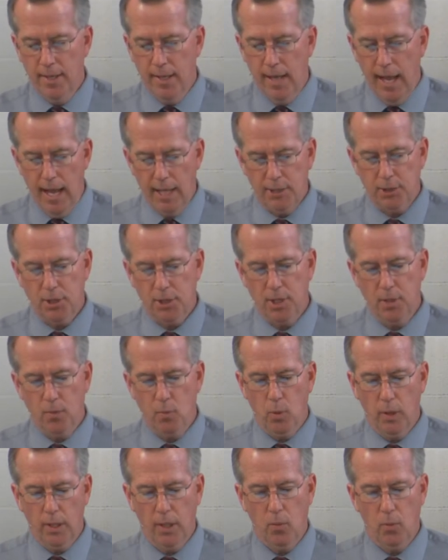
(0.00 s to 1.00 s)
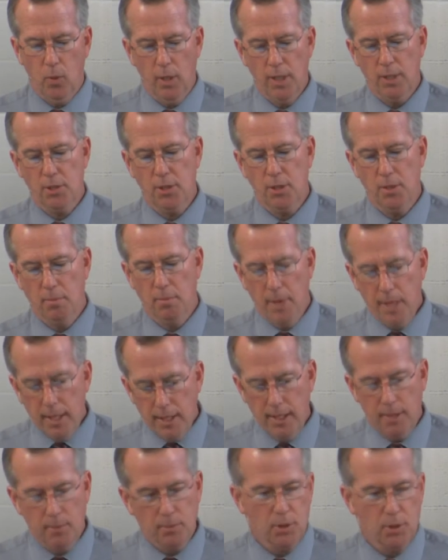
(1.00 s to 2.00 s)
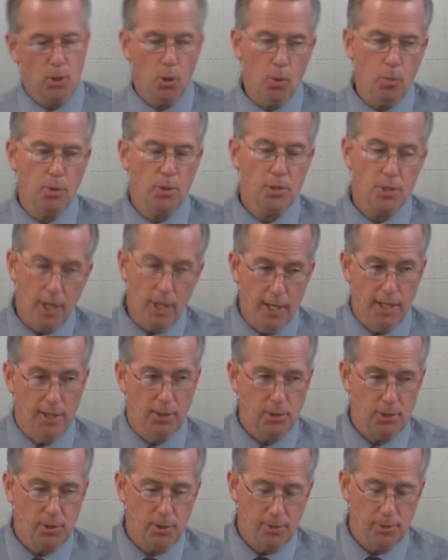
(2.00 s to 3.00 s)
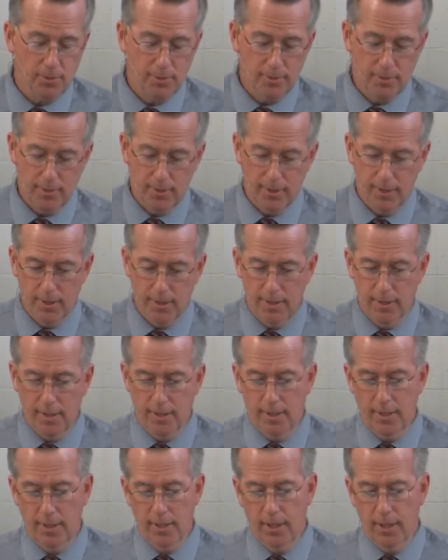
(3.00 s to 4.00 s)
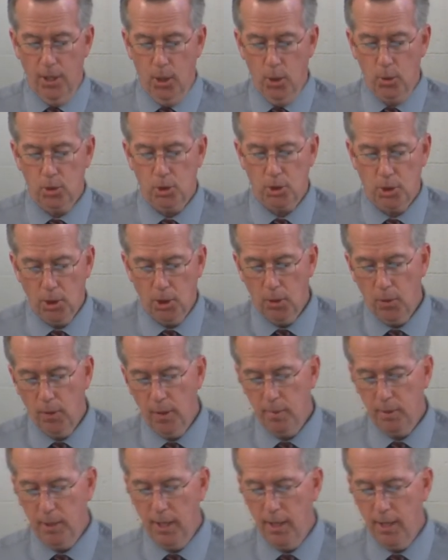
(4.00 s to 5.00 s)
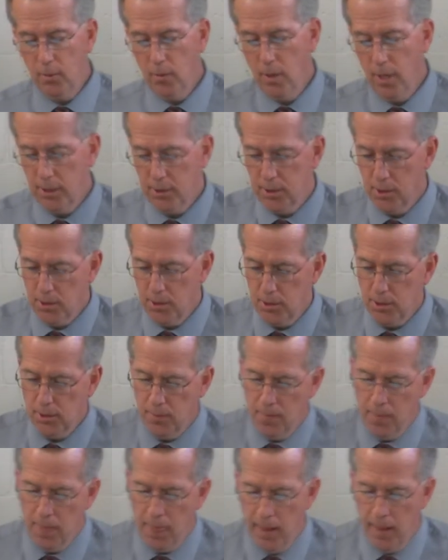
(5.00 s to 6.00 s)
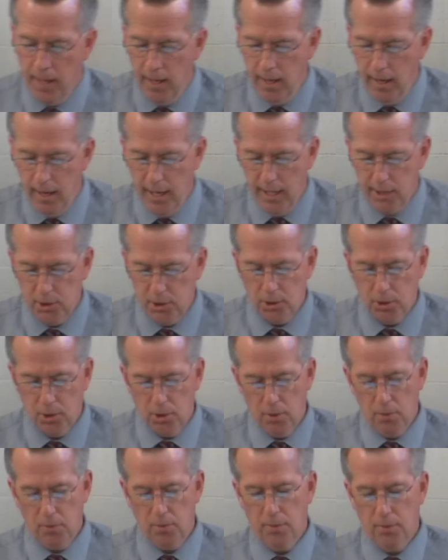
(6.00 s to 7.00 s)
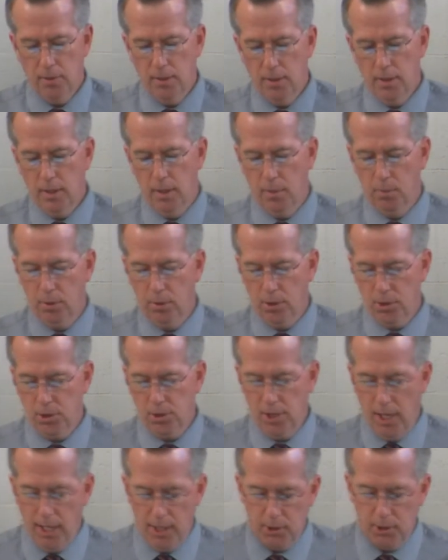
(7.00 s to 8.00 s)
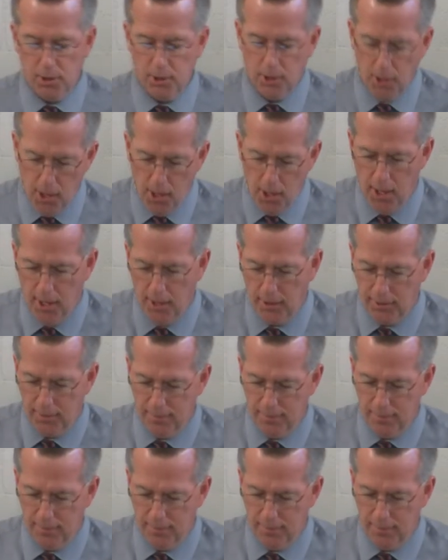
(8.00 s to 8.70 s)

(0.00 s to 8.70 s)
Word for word: asked him what it was that made him so precise. "Oh, sir," replied Rogers, "I serve a precise God."